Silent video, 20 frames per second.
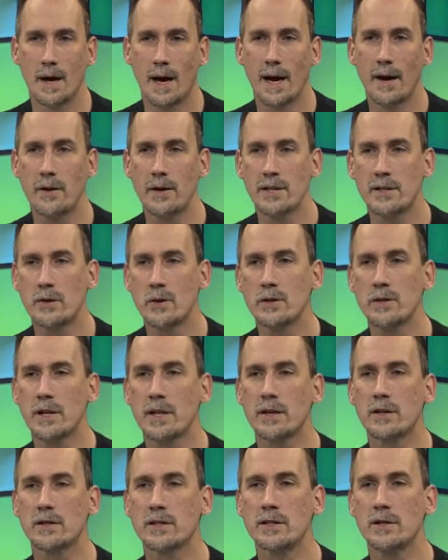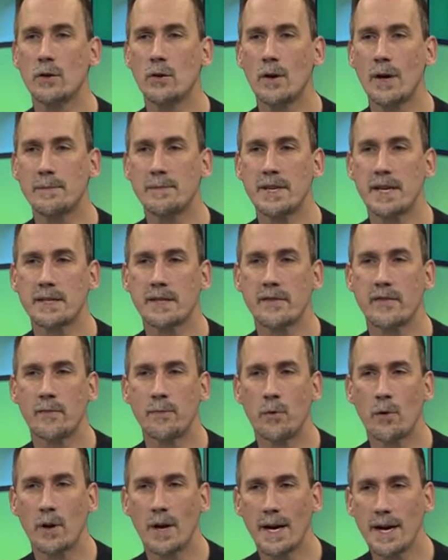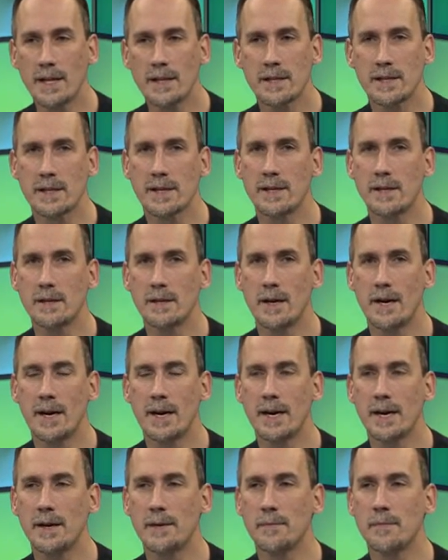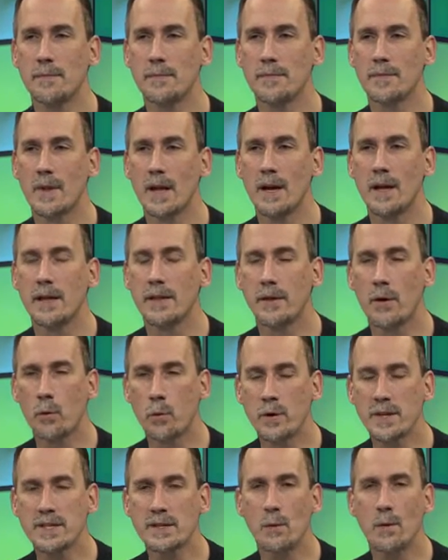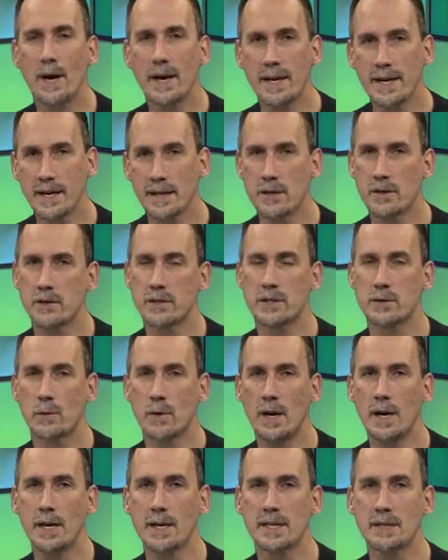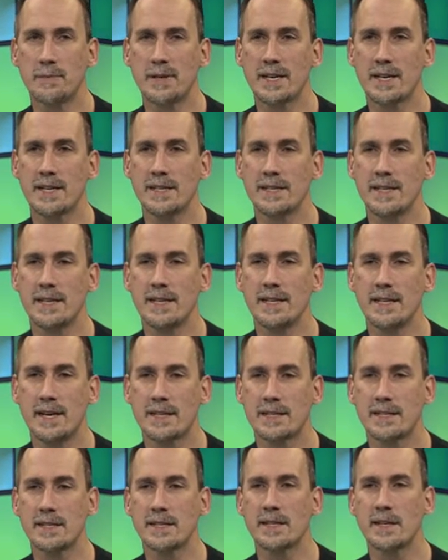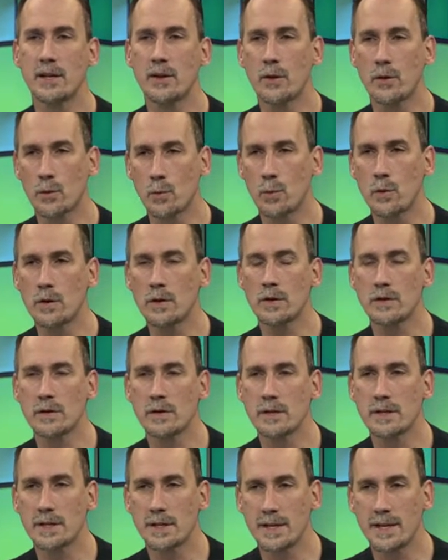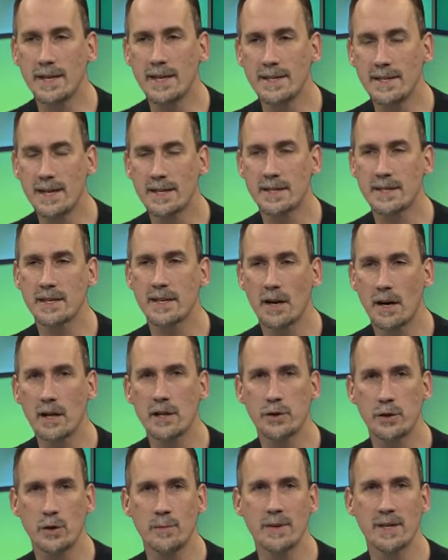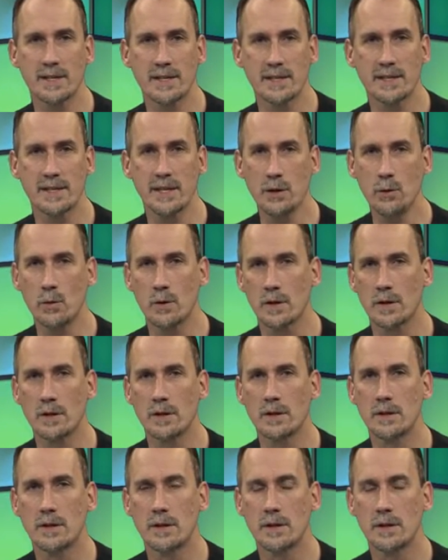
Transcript: I already told you there's no objective morality. Right. Um, so the reason why Hitler is wrong is because he did not see the world, he did not see all humans as equal.